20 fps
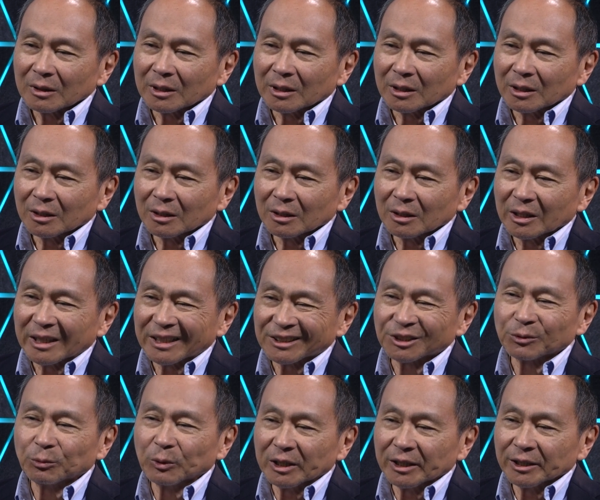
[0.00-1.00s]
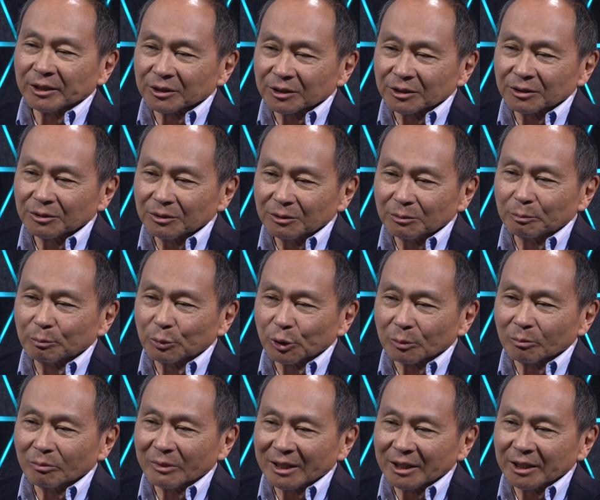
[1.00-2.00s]
uh, less willing to
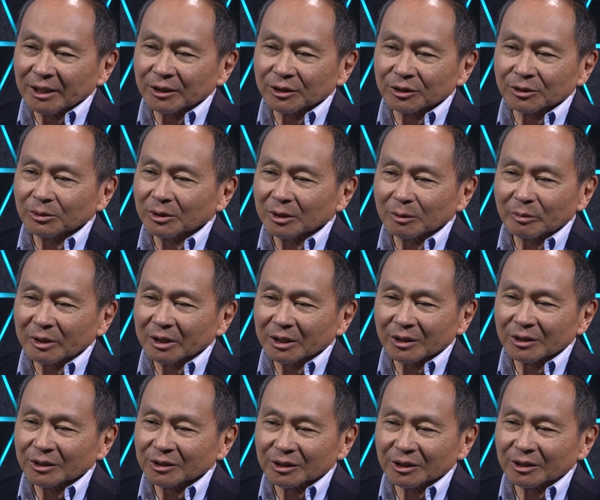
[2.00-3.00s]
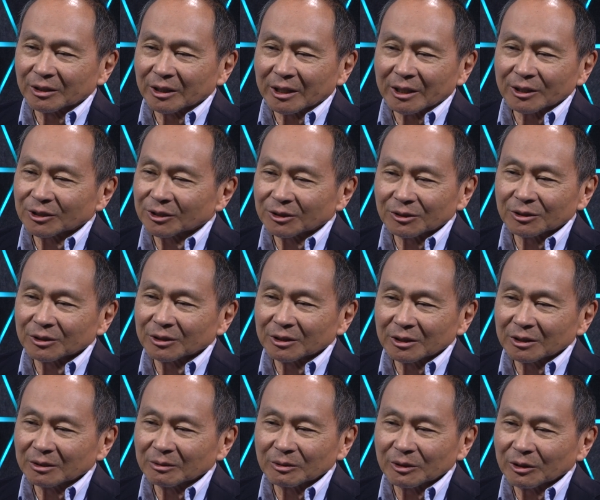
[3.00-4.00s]
put money into it because they're not
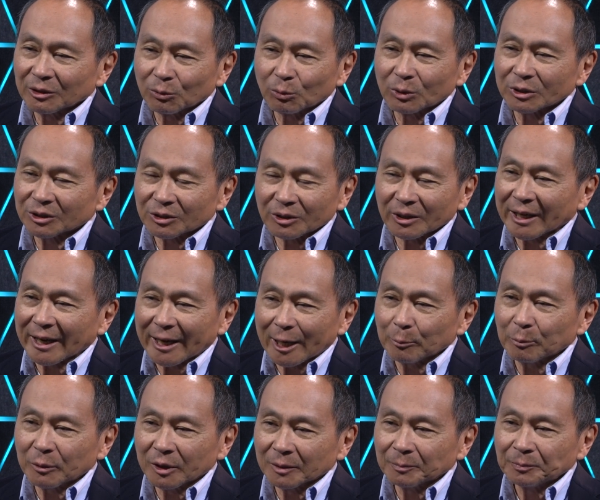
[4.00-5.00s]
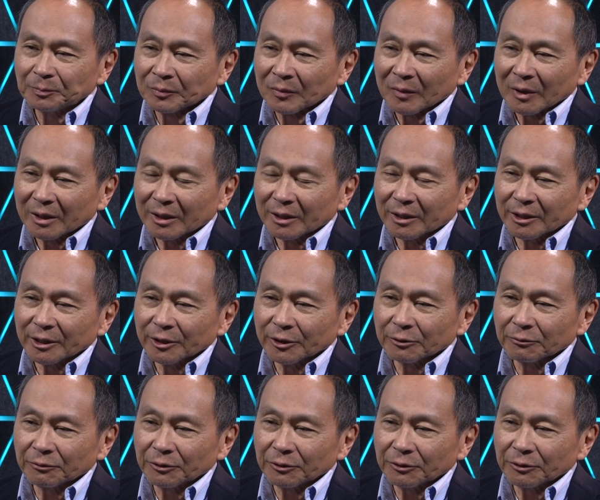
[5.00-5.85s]
certain, you know, what's going to happen uh, in the